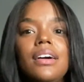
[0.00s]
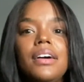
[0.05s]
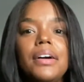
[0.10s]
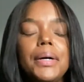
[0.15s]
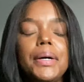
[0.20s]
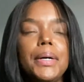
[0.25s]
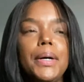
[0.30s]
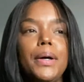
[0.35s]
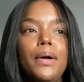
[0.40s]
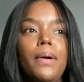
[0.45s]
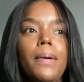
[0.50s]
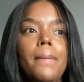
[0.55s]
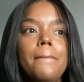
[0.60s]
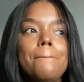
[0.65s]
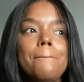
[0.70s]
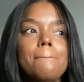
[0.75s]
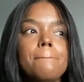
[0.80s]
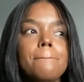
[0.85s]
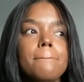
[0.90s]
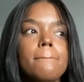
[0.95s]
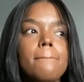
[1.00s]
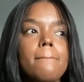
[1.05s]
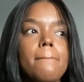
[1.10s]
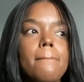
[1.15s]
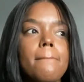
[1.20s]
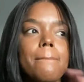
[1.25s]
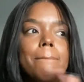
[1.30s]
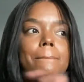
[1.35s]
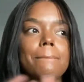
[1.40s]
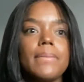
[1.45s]

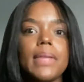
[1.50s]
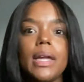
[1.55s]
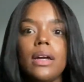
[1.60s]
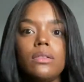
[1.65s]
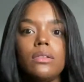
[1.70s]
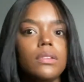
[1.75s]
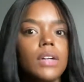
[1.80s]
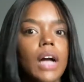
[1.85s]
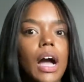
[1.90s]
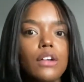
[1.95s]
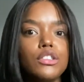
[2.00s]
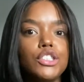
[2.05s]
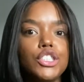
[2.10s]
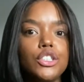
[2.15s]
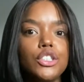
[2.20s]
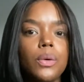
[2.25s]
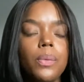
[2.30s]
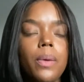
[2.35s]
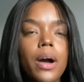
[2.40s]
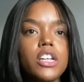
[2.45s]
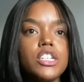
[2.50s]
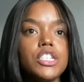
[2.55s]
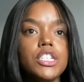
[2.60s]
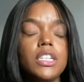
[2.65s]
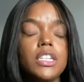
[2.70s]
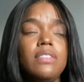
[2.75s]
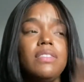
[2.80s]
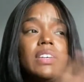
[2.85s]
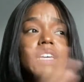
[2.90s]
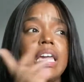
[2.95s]
I'll chill watch
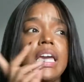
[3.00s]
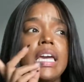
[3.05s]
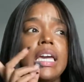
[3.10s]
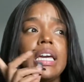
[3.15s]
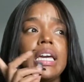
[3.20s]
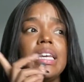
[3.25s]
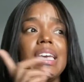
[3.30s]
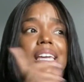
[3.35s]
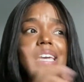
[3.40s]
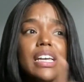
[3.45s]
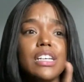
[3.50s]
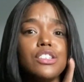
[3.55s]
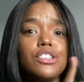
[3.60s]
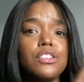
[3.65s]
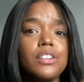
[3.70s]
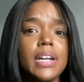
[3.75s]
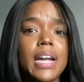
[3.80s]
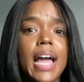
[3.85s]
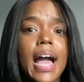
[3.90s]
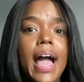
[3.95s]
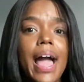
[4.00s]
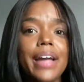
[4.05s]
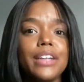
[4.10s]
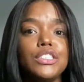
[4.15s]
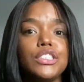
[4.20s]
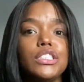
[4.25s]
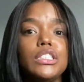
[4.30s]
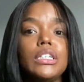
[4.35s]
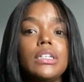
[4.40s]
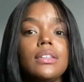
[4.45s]
TV. Yesterday I
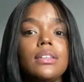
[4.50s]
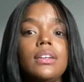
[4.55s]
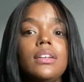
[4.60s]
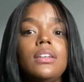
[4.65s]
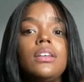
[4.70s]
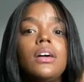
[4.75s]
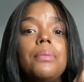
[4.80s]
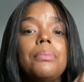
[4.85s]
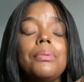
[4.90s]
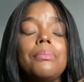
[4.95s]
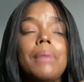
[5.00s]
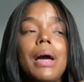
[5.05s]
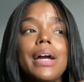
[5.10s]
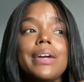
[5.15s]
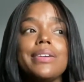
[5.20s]
actually cleaned up my